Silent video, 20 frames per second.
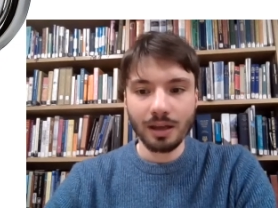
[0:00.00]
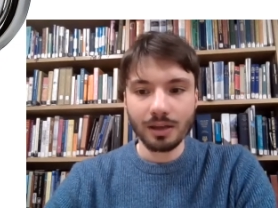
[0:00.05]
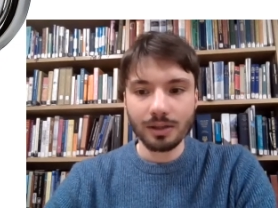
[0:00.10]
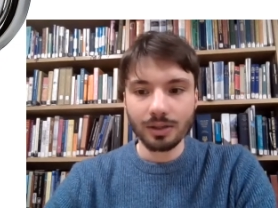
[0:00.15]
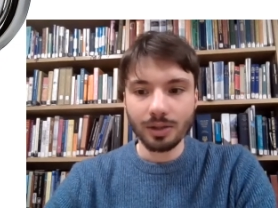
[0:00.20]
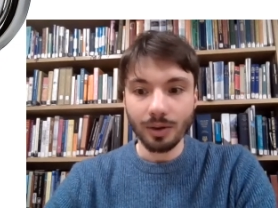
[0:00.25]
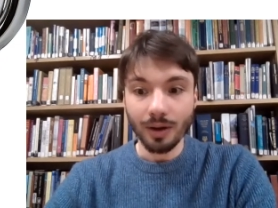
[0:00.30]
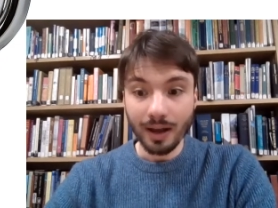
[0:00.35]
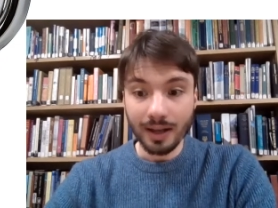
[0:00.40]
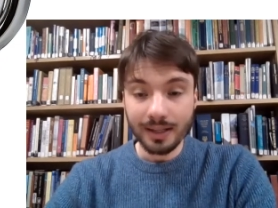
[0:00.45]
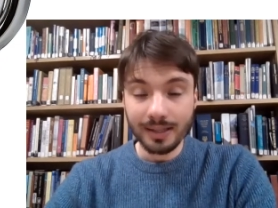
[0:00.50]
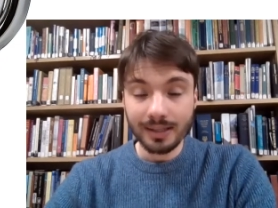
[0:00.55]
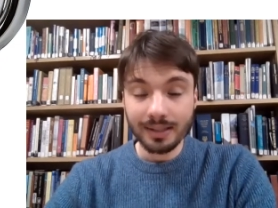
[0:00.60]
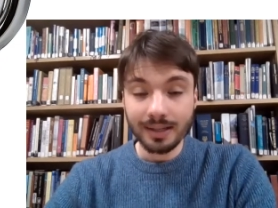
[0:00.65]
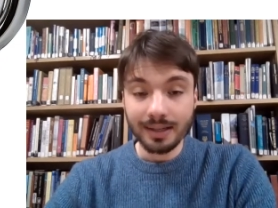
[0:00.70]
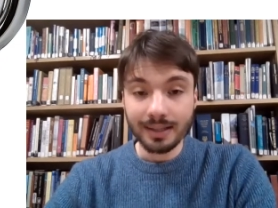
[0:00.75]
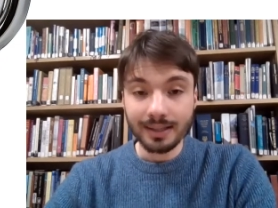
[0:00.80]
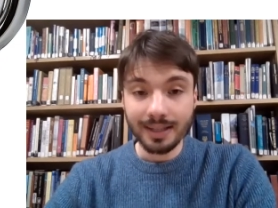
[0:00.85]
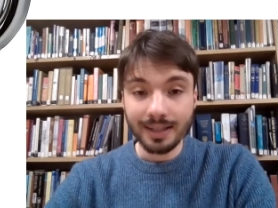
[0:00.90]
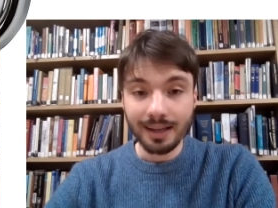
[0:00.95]
So
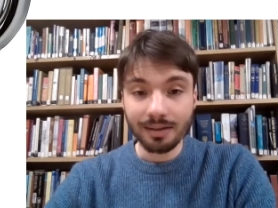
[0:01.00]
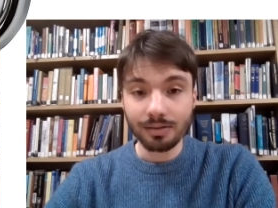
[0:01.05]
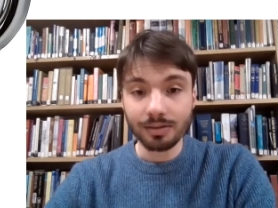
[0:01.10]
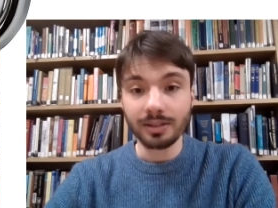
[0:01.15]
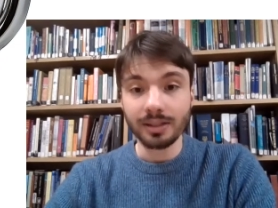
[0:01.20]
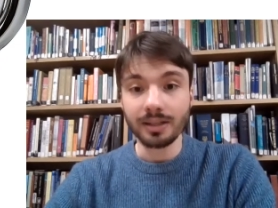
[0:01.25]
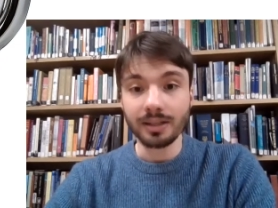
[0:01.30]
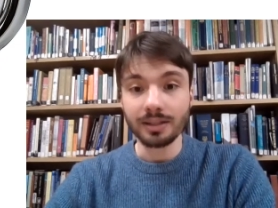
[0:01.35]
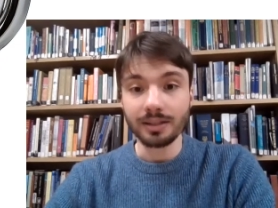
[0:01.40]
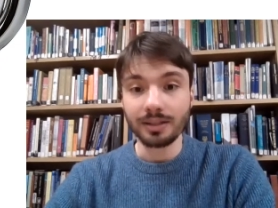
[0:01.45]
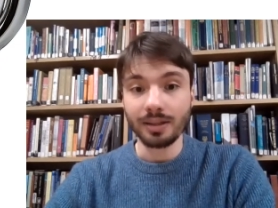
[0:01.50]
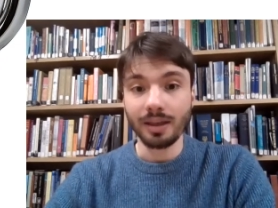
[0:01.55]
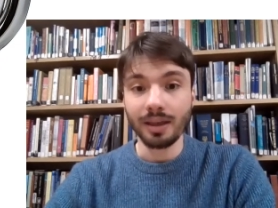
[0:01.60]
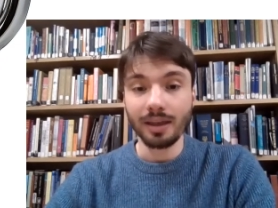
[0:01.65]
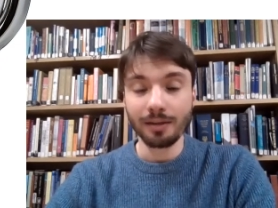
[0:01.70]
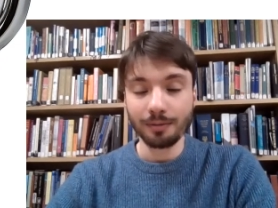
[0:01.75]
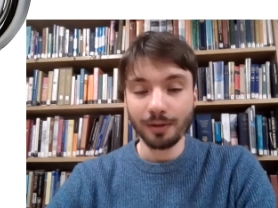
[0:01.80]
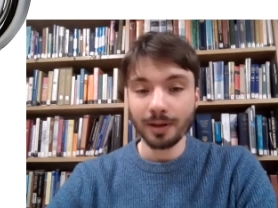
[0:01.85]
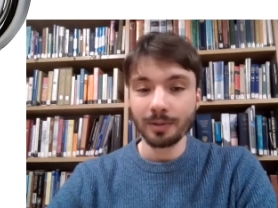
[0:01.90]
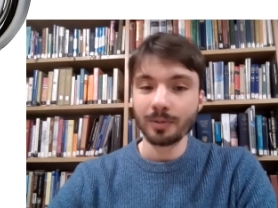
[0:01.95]
Einstein tells us that
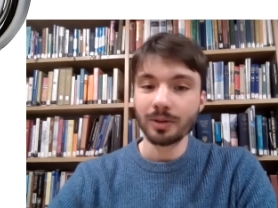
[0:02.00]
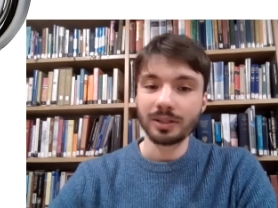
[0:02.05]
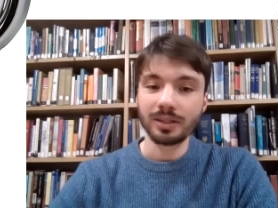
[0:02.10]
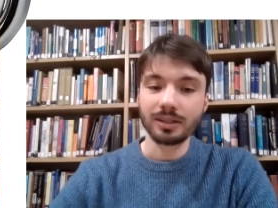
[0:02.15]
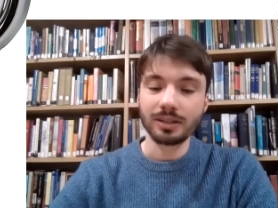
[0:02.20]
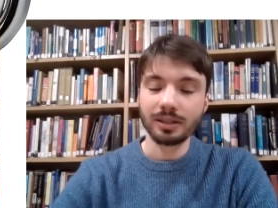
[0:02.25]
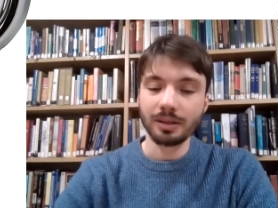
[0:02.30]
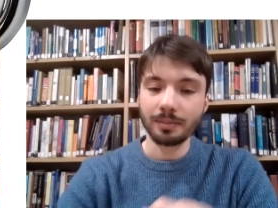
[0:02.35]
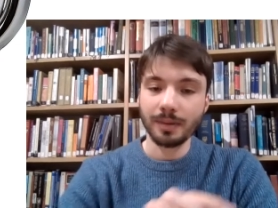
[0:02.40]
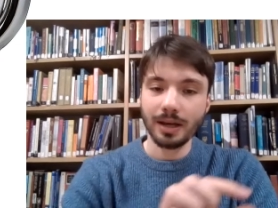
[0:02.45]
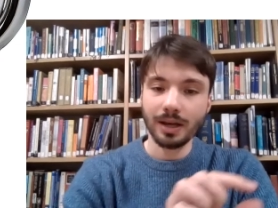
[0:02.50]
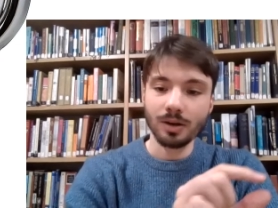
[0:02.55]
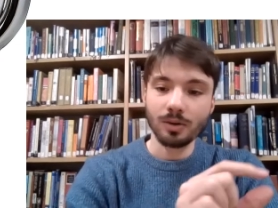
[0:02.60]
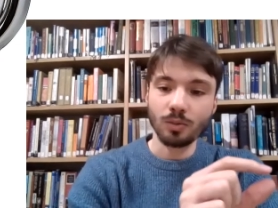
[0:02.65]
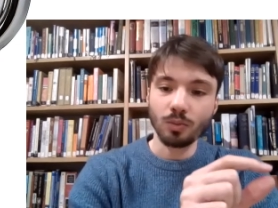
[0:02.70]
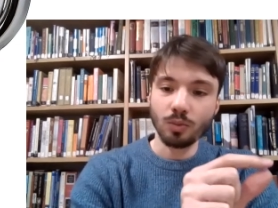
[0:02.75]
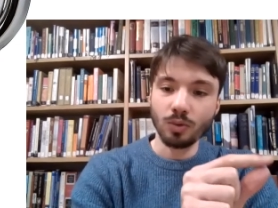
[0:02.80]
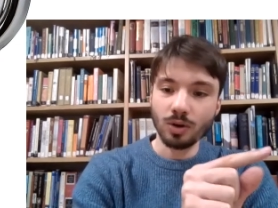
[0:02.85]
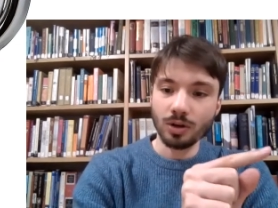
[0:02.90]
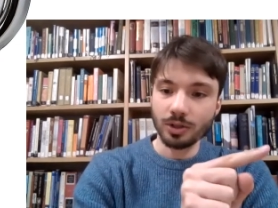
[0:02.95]
if I were to
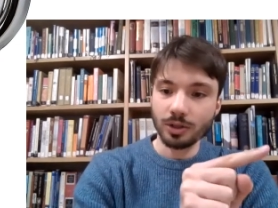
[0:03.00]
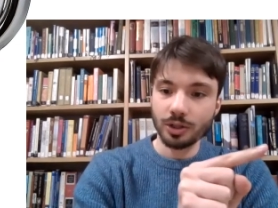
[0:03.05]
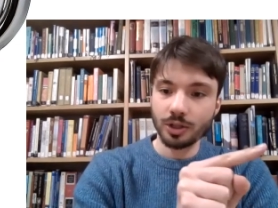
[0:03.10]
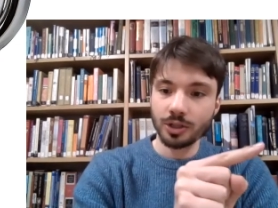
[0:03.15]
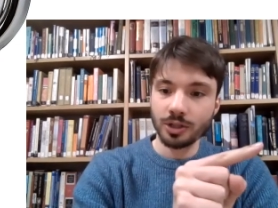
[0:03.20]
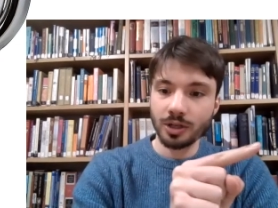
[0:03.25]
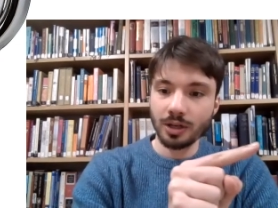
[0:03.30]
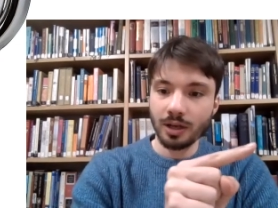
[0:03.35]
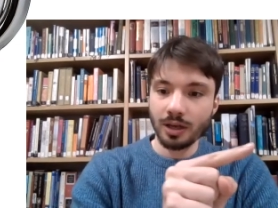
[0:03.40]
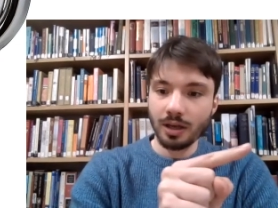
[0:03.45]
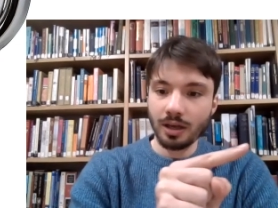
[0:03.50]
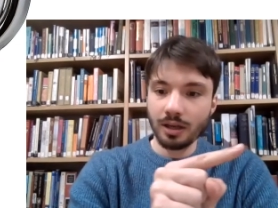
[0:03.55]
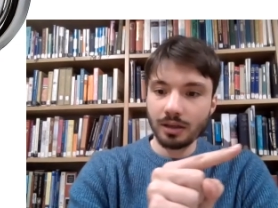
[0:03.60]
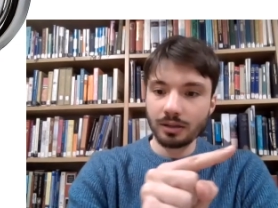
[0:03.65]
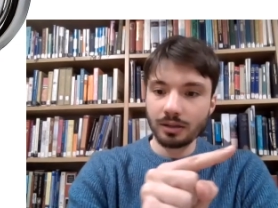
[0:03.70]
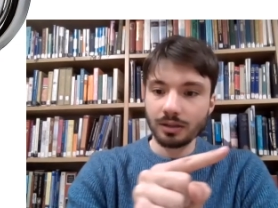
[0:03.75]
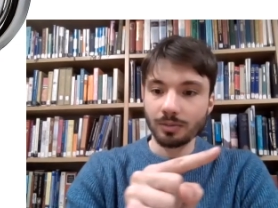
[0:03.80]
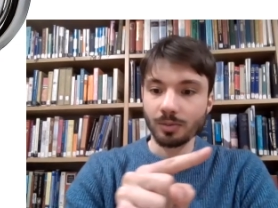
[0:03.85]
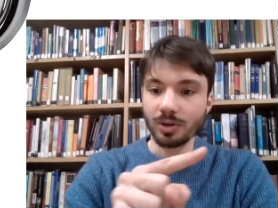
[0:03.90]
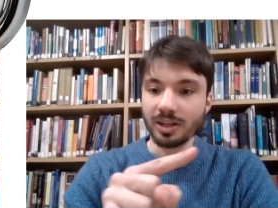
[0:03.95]
somehow watch
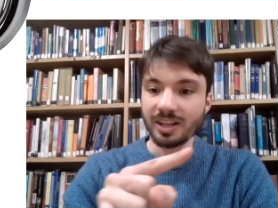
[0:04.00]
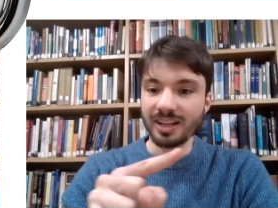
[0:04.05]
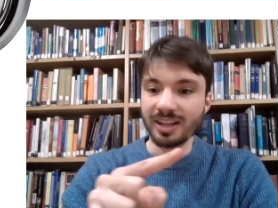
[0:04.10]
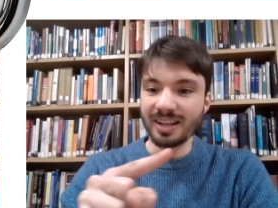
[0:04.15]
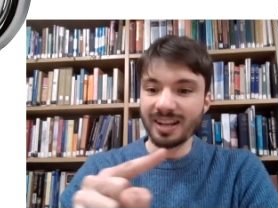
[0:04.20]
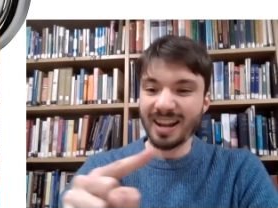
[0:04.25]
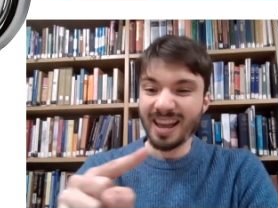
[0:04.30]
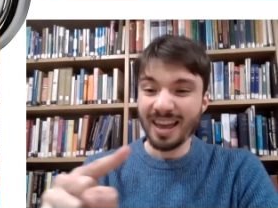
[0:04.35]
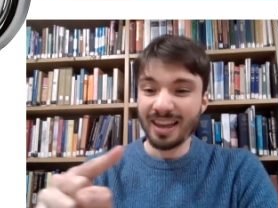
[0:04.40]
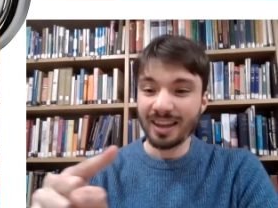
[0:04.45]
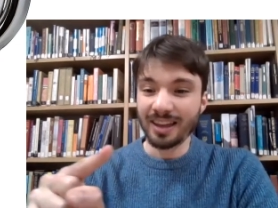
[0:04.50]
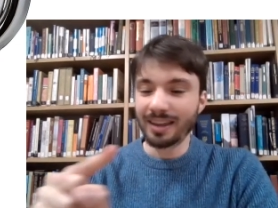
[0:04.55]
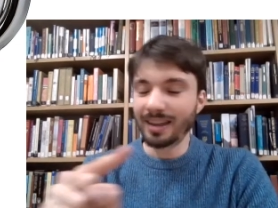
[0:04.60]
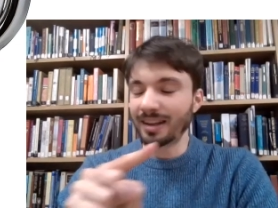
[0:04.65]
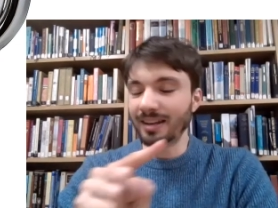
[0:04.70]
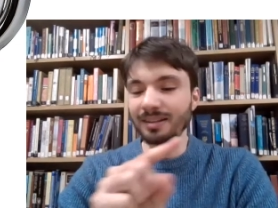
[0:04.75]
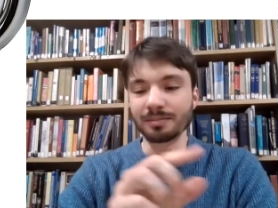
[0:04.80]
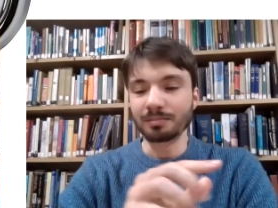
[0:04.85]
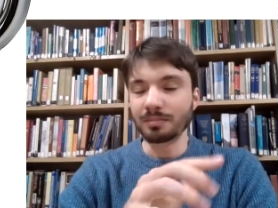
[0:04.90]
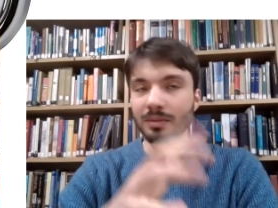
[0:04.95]
someone
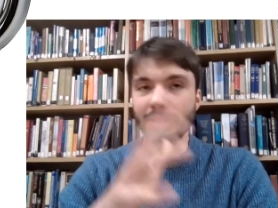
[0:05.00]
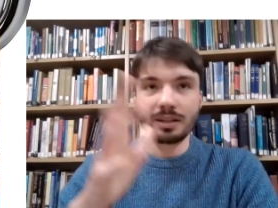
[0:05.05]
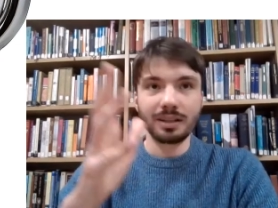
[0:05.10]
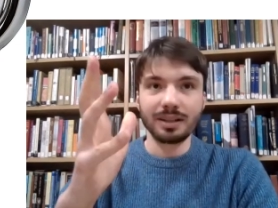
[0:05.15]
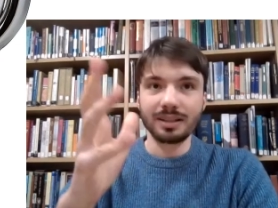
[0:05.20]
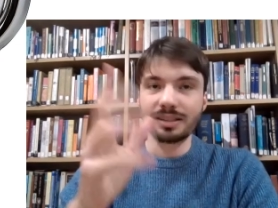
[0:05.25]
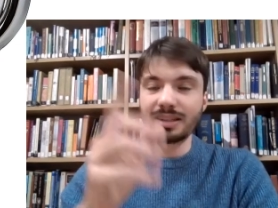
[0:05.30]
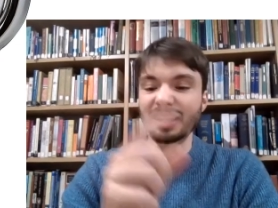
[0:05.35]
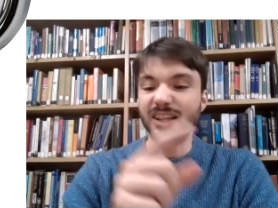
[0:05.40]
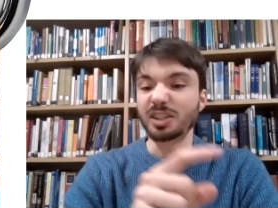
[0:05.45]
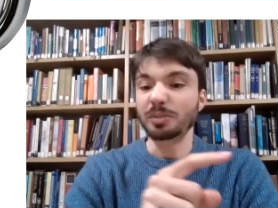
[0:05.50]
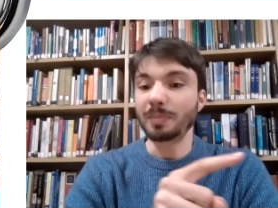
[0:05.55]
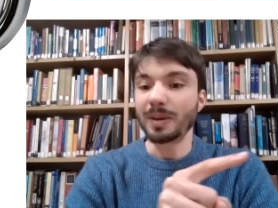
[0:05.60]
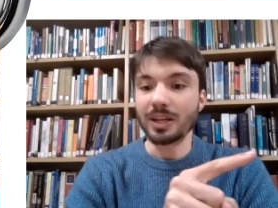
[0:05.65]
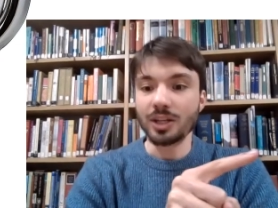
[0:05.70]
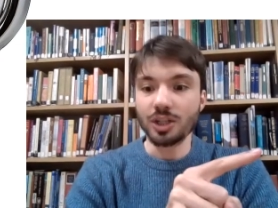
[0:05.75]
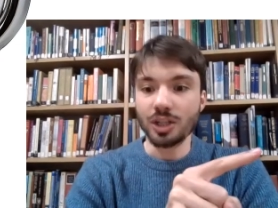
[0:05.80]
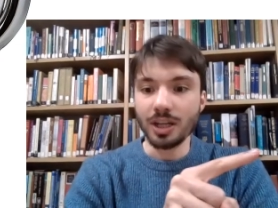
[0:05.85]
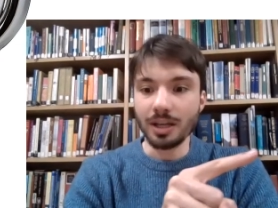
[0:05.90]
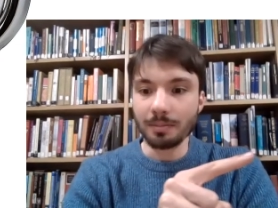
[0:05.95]
in let's say, a
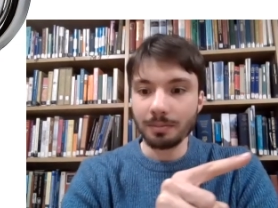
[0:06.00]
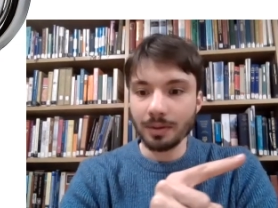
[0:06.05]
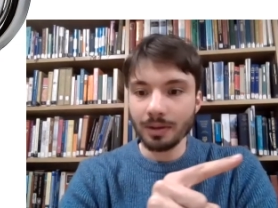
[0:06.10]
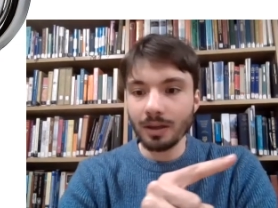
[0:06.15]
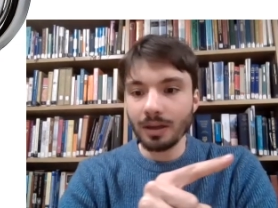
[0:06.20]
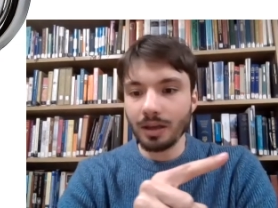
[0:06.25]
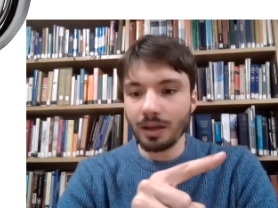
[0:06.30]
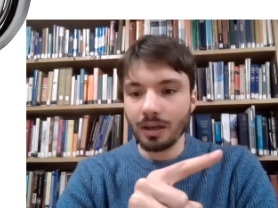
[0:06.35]
spaceship